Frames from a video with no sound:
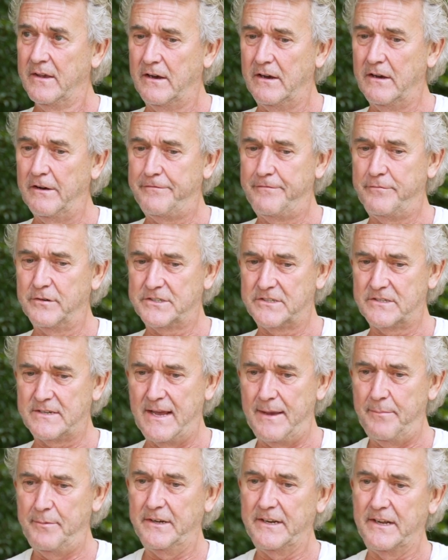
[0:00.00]
of what's
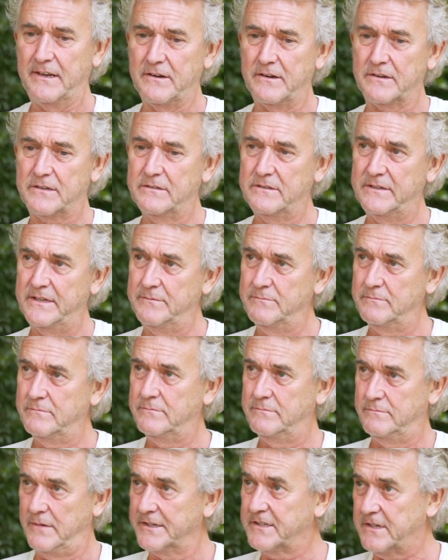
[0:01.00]
happening
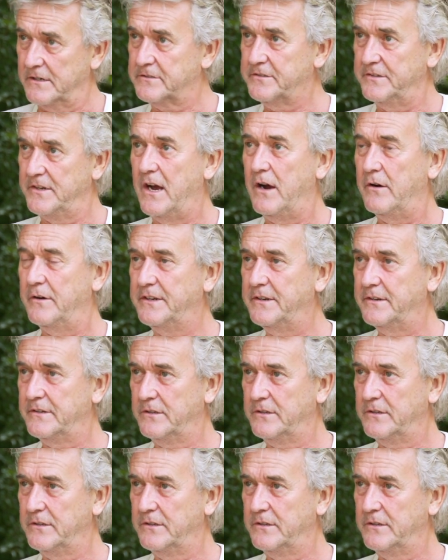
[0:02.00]
in my country now, in the